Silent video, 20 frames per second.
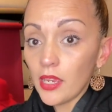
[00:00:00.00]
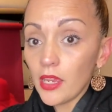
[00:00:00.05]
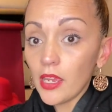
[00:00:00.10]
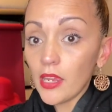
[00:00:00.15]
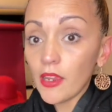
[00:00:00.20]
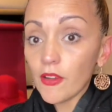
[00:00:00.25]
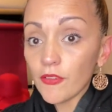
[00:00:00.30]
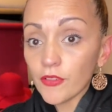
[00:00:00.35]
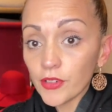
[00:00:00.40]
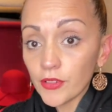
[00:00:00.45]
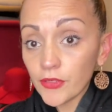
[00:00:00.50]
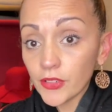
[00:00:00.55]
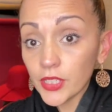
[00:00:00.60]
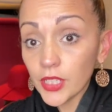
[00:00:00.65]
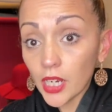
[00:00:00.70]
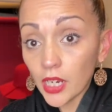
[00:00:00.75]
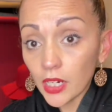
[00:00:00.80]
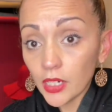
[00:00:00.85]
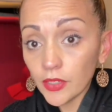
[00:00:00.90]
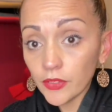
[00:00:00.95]
every
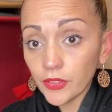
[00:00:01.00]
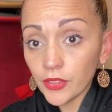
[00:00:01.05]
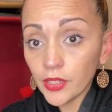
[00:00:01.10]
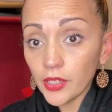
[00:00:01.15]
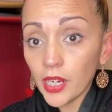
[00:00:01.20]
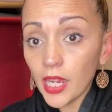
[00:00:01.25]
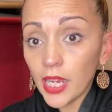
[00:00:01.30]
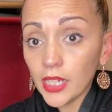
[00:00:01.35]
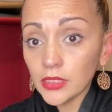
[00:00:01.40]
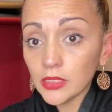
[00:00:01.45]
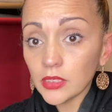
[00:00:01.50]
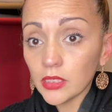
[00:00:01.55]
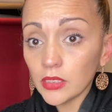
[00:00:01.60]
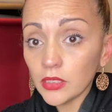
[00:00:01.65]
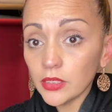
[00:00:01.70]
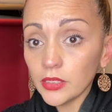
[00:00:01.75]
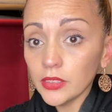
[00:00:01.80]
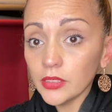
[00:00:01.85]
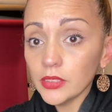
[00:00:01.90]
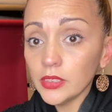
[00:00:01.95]
photographer has to
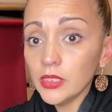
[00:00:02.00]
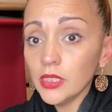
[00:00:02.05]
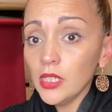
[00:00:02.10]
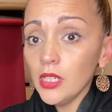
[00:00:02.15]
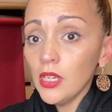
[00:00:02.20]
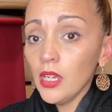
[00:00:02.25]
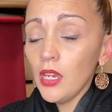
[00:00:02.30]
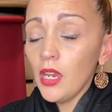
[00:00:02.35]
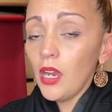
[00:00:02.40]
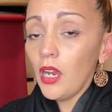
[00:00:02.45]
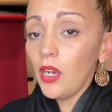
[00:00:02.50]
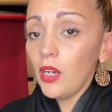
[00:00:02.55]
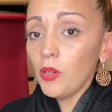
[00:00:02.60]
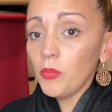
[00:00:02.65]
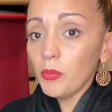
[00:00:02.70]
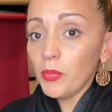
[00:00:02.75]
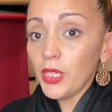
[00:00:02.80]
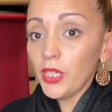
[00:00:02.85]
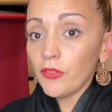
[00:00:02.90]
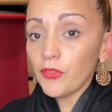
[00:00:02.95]
learn
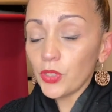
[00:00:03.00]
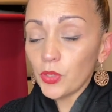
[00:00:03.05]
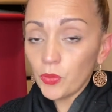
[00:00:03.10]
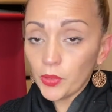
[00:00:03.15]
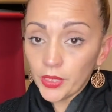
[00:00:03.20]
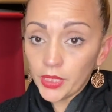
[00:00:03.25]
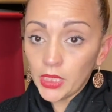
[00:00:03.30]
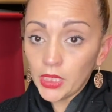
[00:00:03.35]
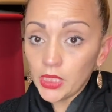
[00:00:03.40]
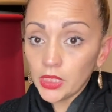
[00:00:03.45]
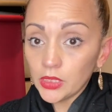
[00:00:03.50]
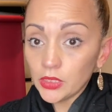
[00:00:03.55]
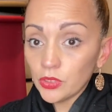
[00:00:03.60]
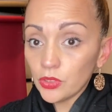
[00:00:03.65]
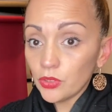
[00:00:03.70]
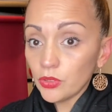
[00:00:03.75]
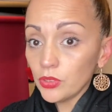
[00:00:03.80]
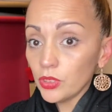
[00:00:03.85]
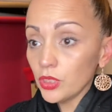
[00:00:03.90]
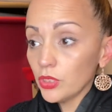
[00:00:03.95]
um, if you're working in a
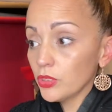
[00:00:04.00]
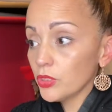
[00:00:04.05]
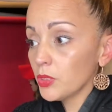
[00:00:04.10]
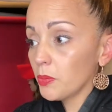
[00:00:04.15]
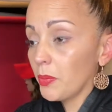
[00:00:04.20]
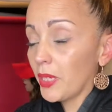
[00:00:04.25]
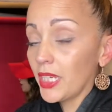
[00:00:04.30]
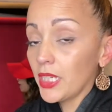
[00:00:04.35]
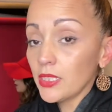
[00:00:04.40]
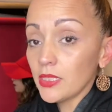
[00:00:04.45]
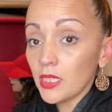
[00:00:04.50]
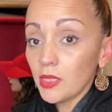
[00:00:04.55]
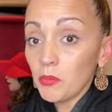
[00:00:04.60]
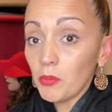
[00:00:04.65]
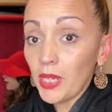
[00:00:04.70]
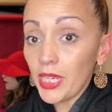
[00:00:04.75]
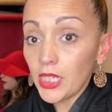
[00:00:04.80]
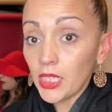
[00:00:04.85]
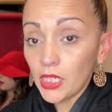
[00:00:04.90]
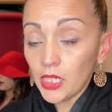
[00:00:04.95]
studio space and
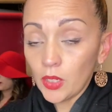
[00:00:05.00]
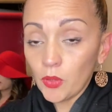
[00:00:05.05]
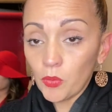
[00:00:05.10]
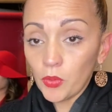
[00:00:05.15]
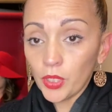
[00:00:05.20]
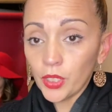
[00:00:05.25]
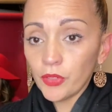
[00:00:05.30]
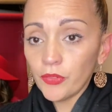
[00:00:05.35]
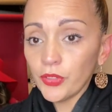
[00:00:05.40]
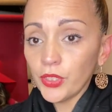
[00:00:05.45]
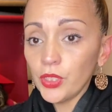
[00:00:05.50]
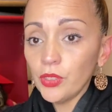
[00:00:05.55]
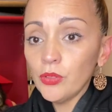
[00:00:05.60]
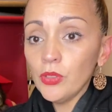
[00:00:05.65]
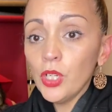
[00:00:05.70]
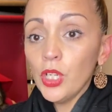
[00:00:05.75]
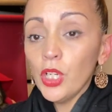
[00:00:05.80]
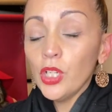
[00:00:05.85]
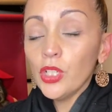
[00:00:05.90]
making it work for you.